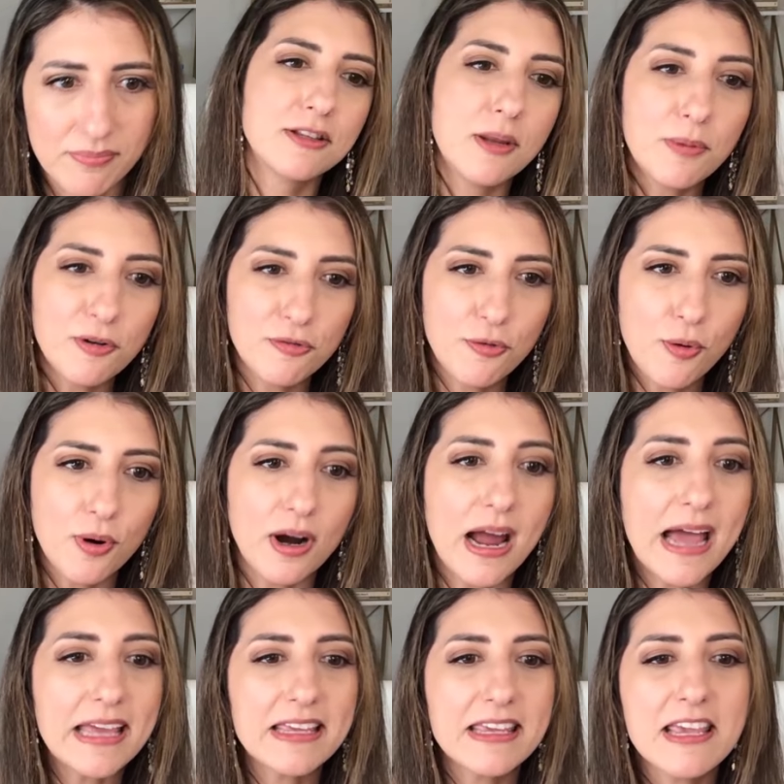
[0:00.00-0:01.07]
Number four,
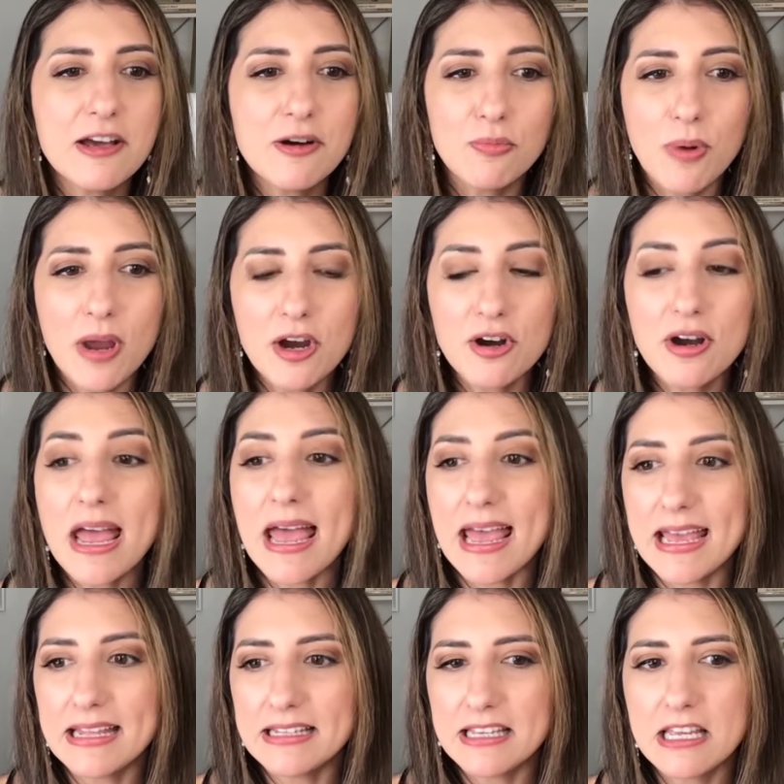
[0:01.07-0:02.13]
I can't wear
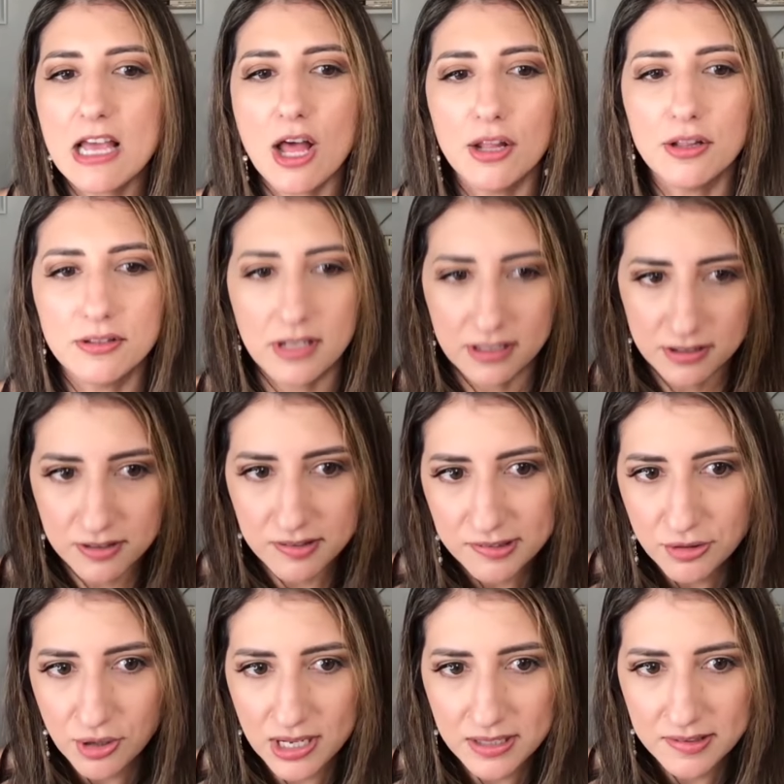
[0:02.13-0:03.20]
any
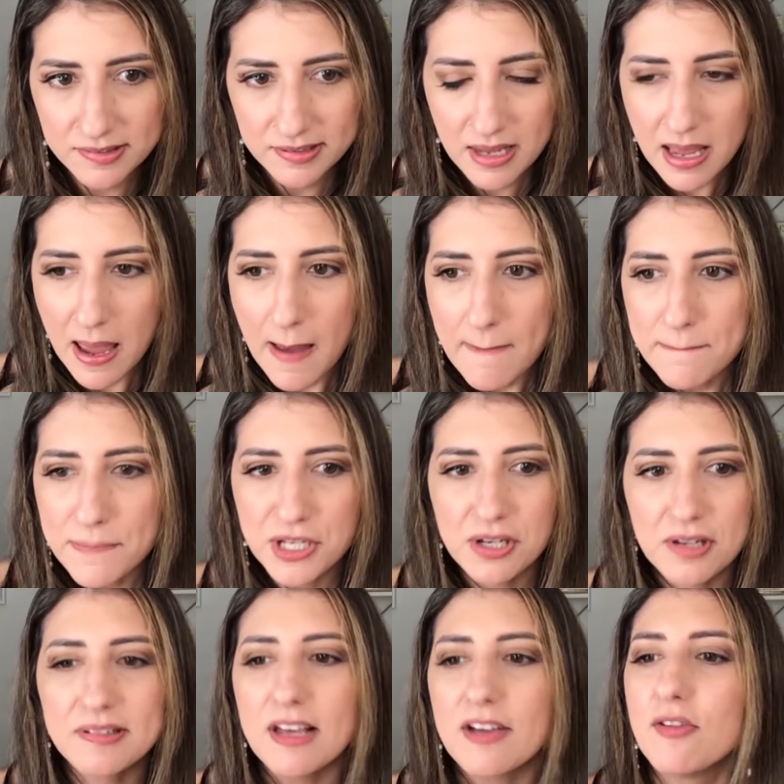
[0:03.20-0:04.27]
90s trends
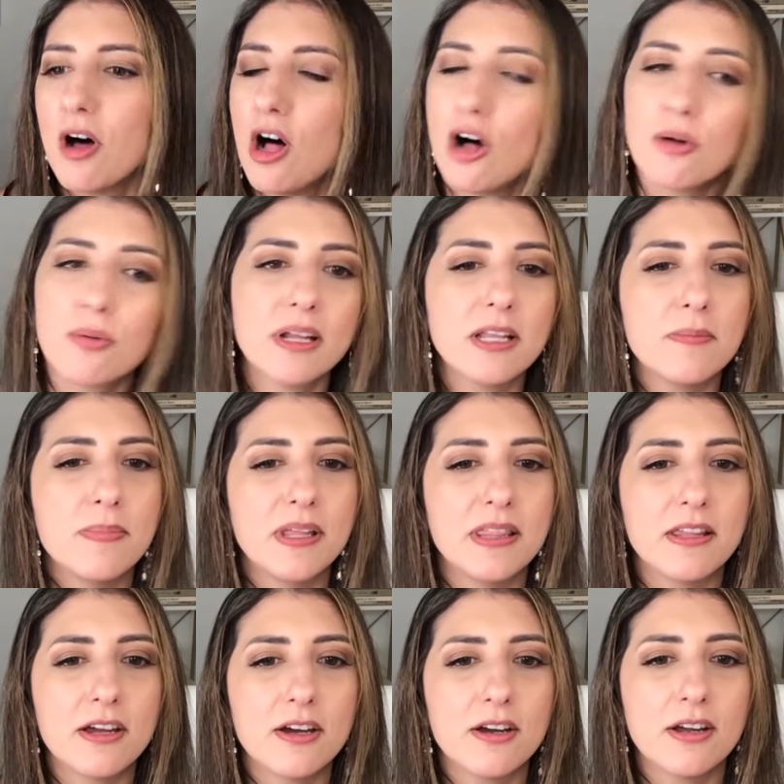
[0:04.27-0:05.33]
because I've already
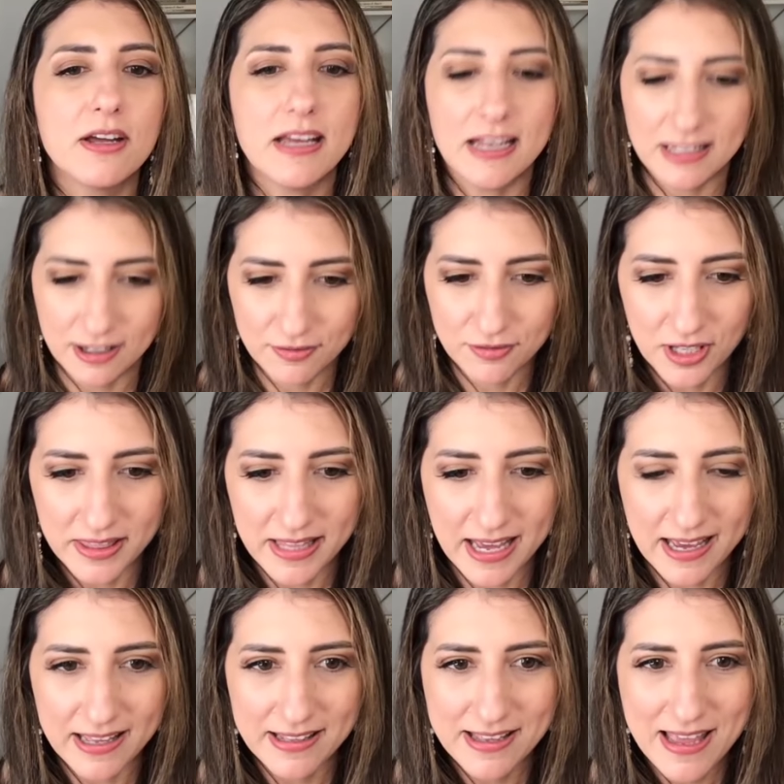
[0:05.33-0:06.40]
been there and I've done
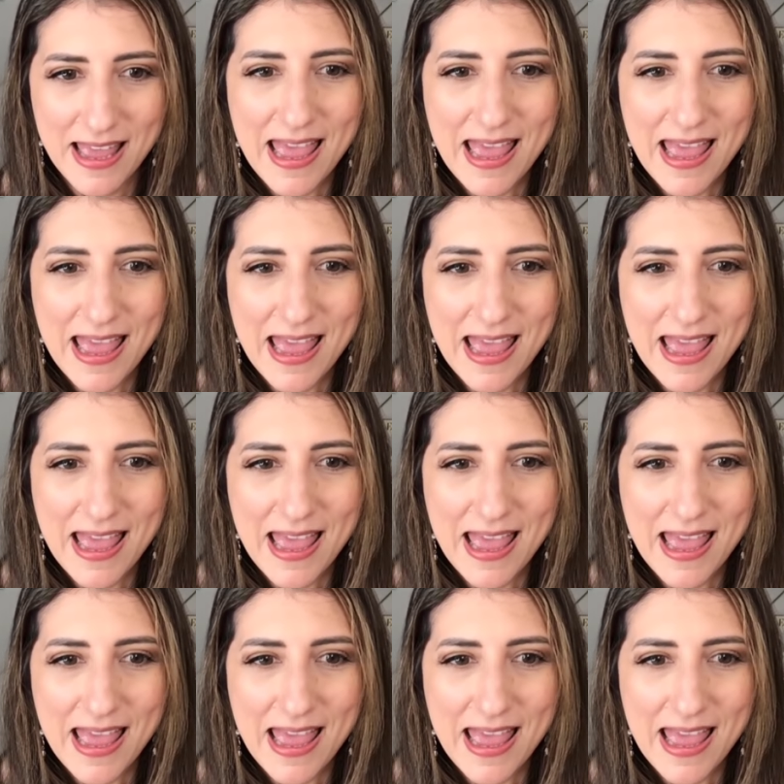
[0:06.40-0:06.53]
that.